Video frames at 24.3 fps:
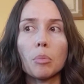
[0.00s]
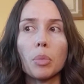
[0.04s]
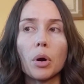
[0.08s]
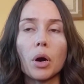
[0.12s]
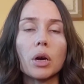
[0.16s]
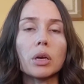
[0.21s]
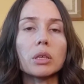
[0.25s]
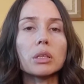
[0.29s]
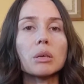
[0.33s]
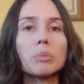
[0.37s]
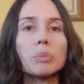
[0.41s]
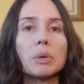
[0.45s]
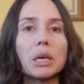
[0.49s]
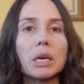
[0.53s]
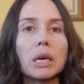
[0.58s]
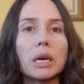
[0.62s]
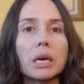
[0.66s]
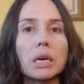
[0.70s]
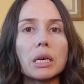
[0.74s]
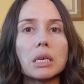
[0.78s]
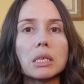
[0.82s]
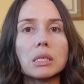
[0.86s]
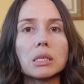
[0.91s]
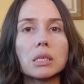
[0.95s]
partly
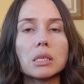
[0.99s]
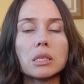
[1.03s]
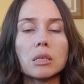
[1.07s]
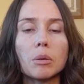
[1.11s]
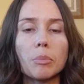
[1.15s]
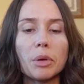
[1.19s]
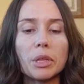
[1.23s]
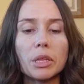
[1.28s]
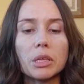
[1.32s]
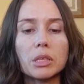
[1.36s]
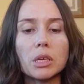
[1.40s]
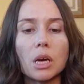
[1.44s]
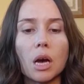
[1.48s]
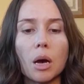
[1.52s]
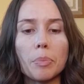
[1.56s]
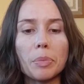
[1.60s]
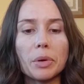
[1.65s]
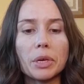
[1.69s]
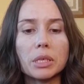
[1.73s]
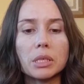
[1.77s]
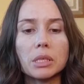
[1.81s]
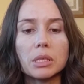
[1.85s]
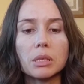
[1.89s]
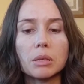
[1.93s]
because some of the
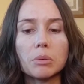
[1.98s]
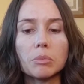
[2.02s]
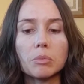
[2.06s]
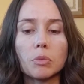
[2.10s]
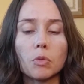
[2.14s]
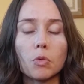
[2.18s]
topics,